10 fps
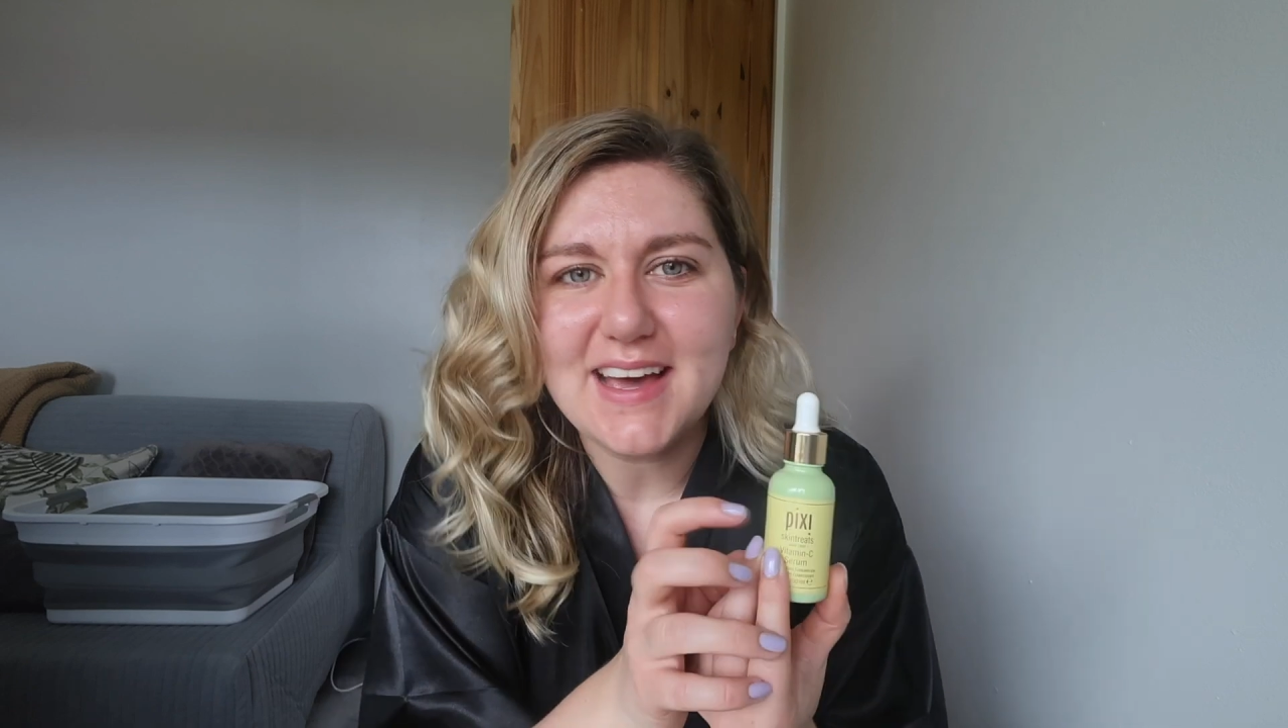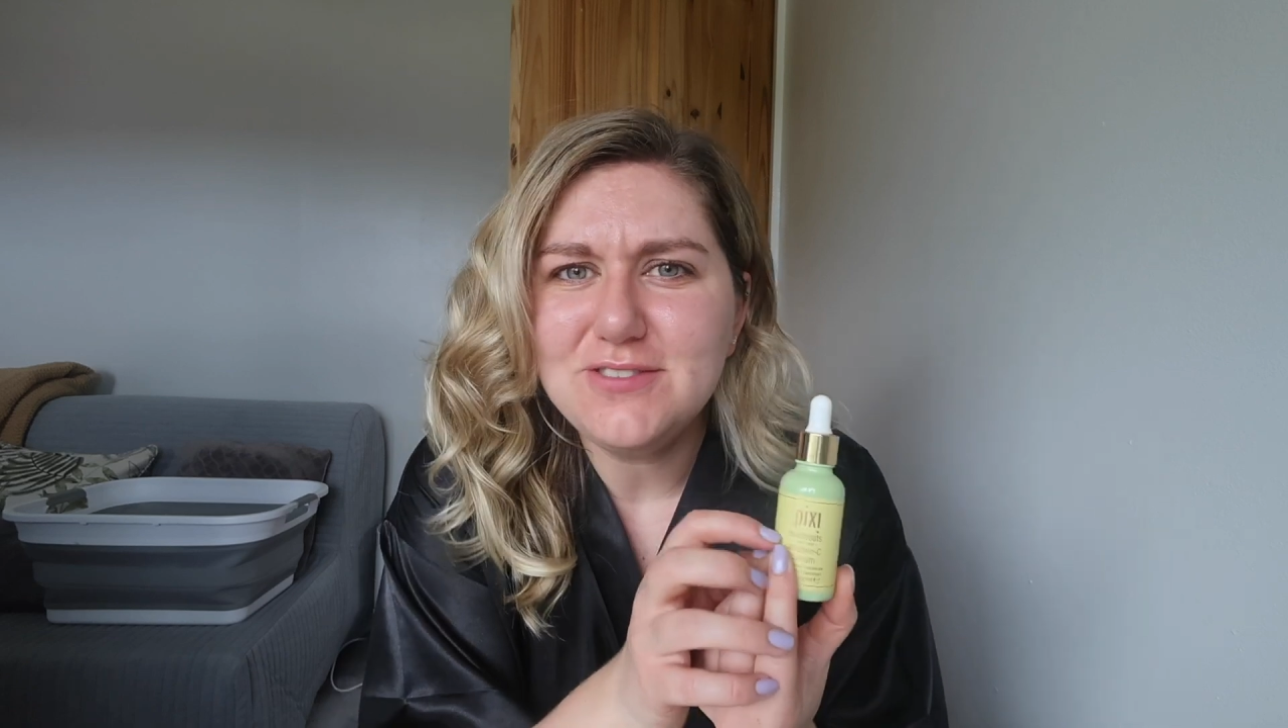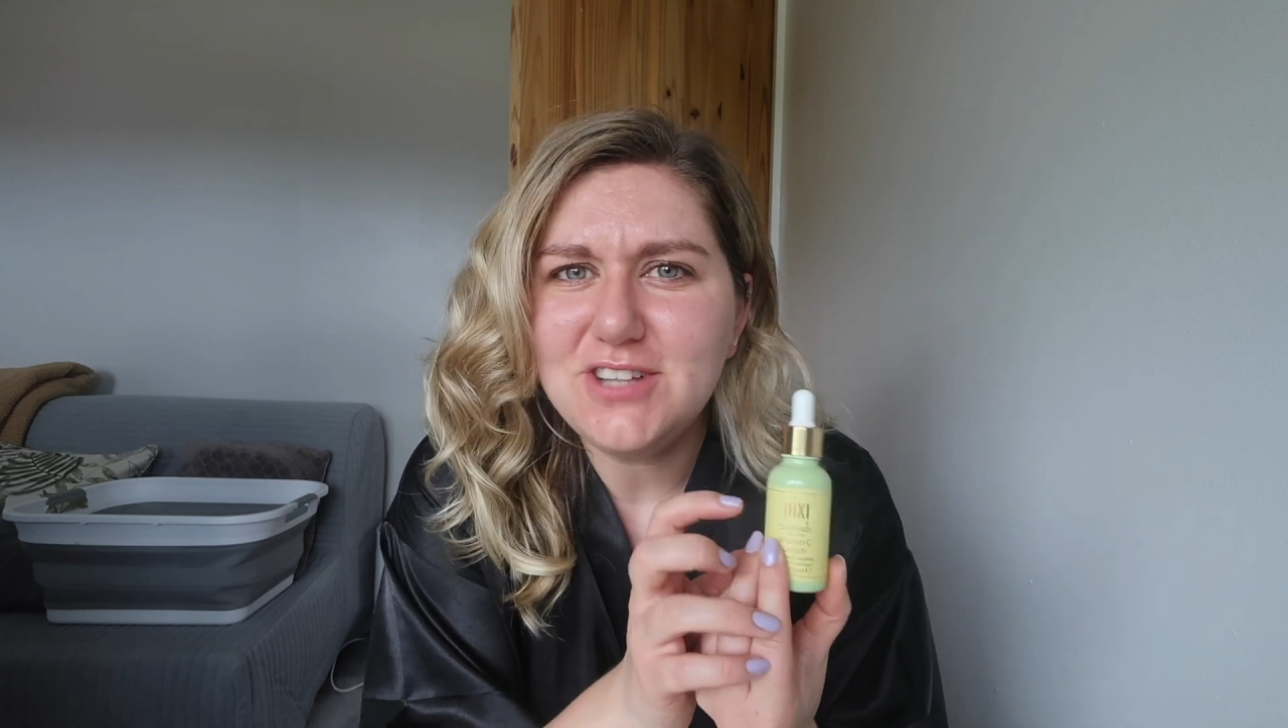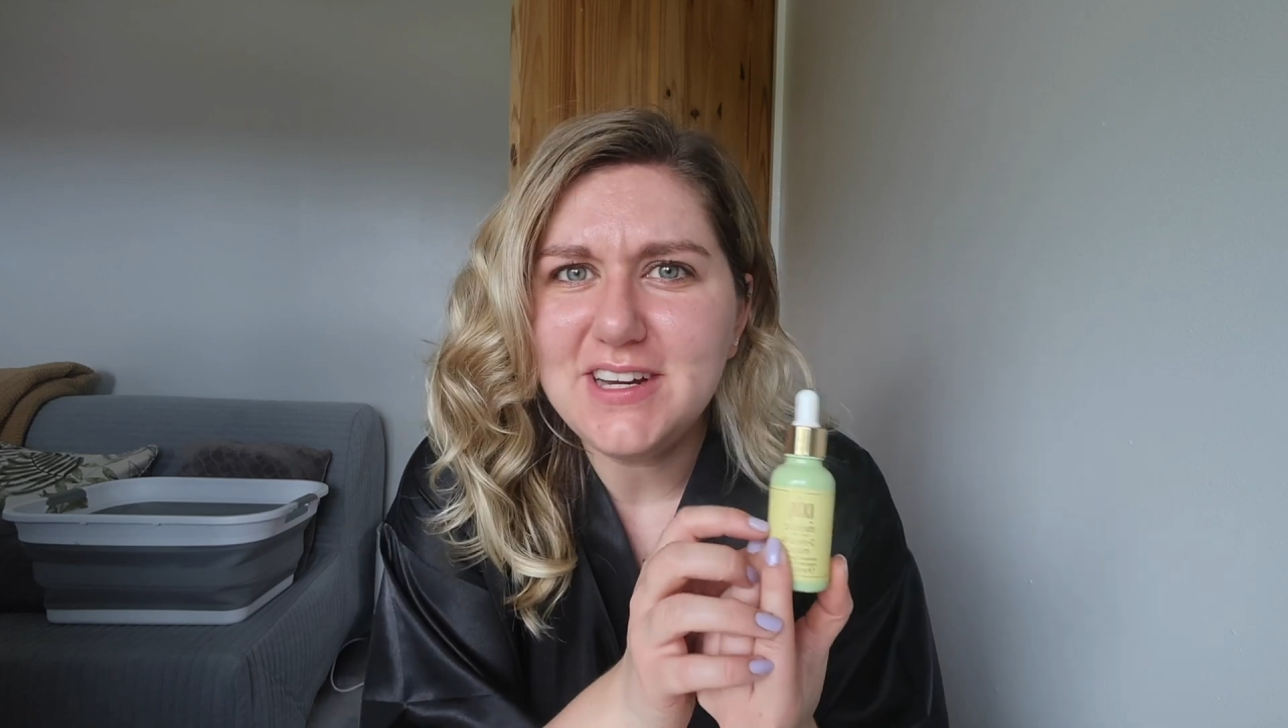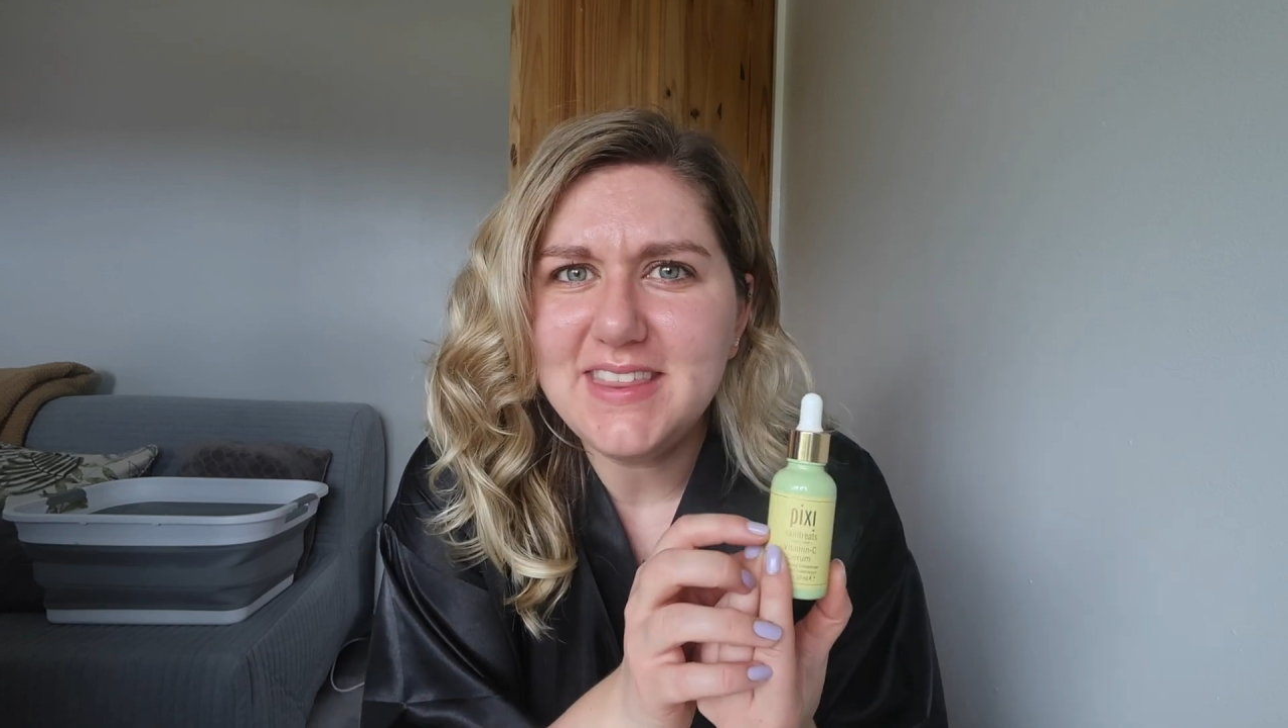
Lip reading: was trying